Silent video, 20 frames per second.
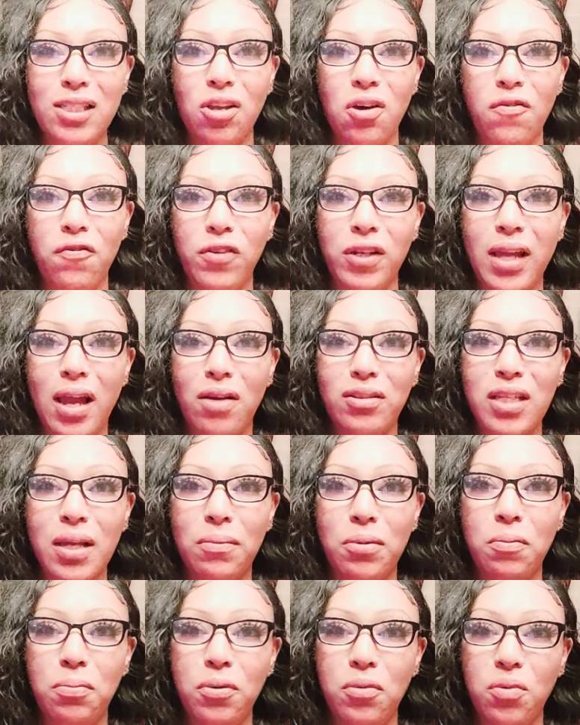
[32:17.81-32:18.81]
Hopefully I was
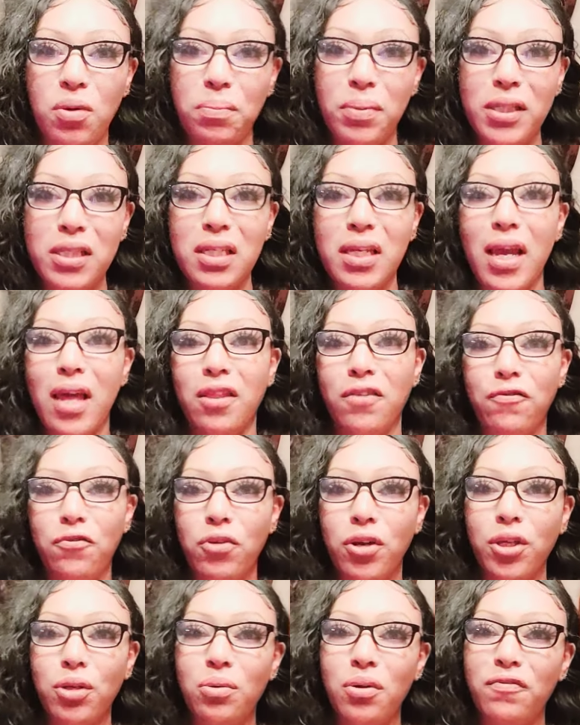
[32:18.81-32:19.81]
able to put one piece together for
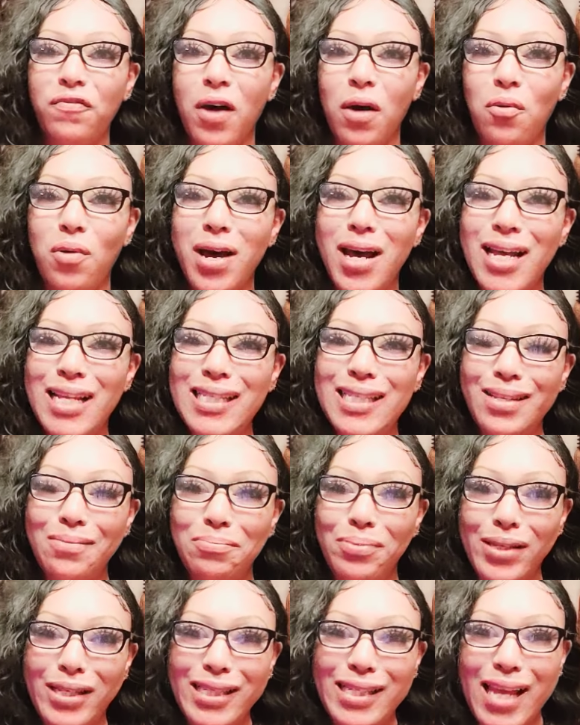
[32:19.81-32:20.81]
you. If I was, then
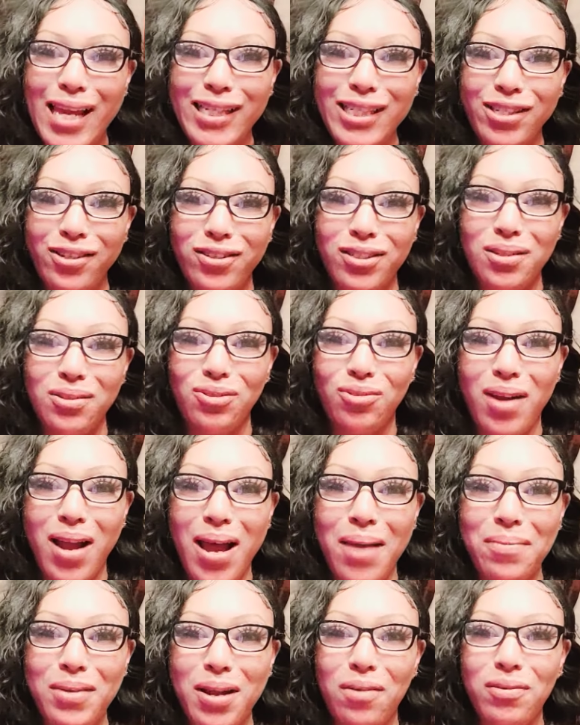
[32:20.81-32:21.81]
please like, share, and
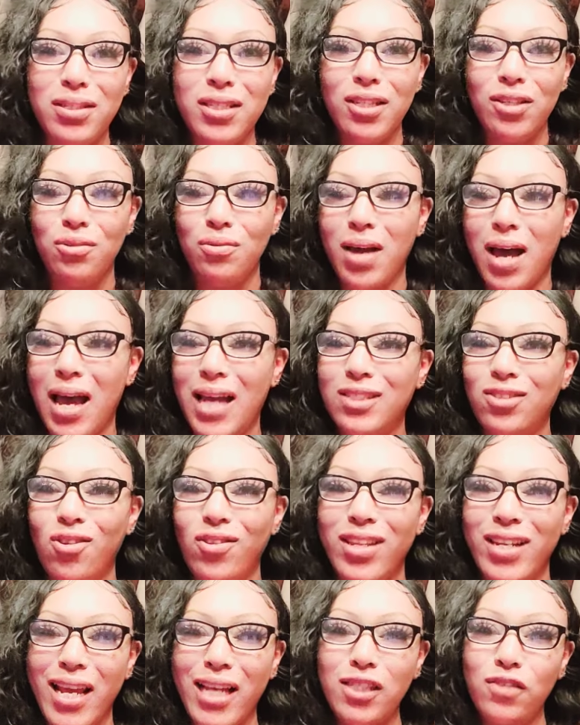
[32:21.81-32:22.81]
subscribe. And I'll see you guys on
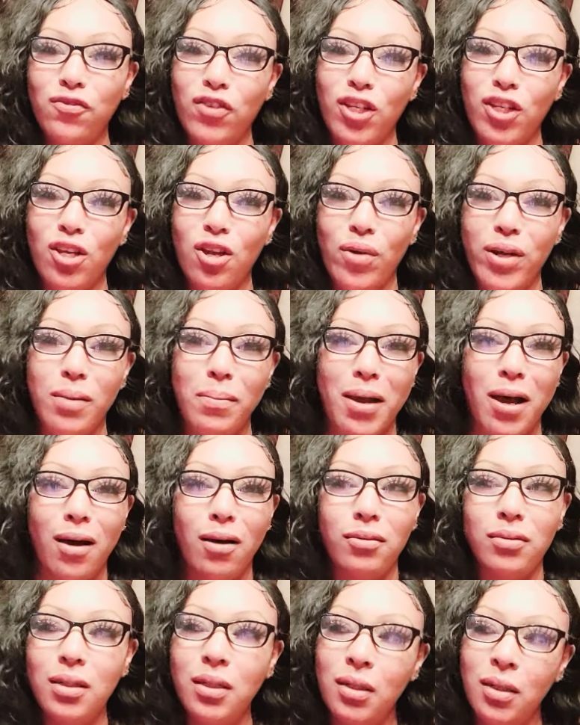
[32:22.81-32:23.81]
the next video in
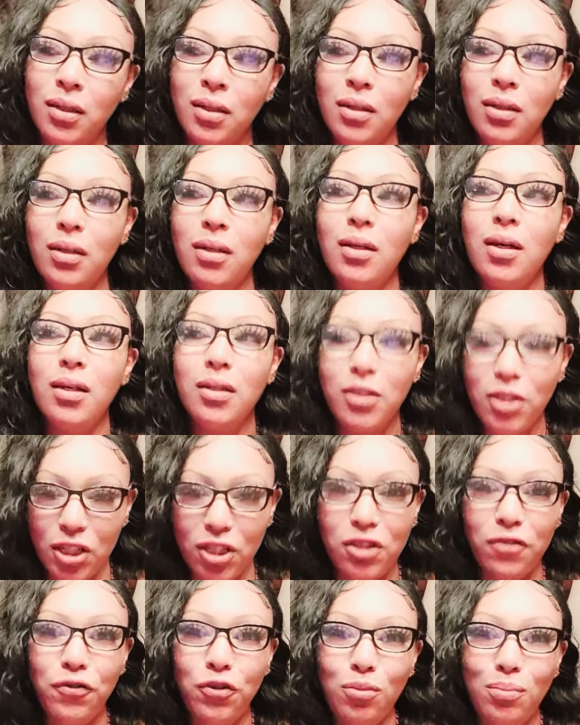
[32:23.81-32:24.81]
about
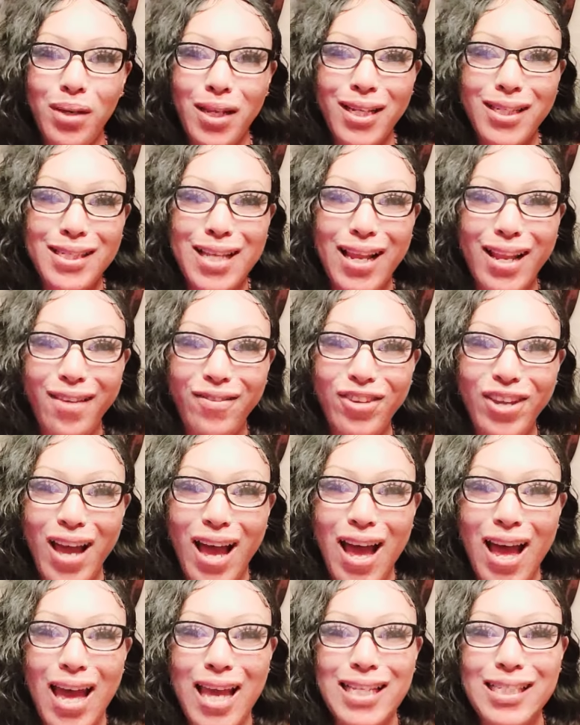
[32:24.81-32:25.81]
just a few minutes. I love you
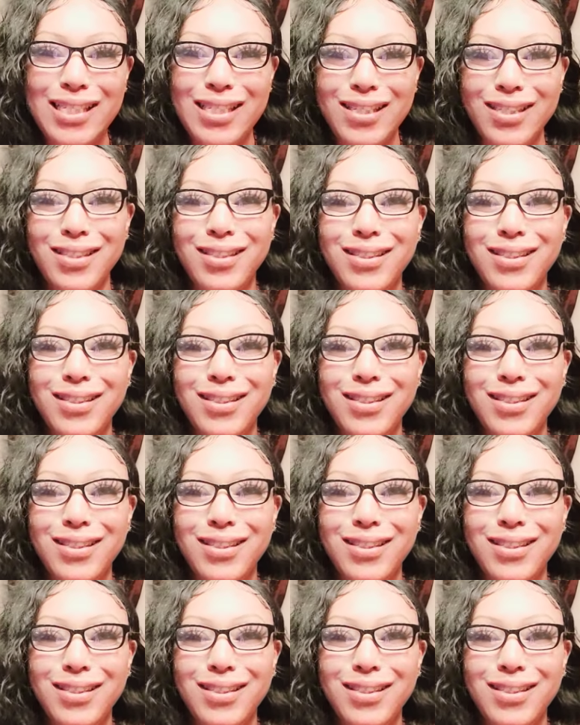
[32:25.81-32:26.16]
guys.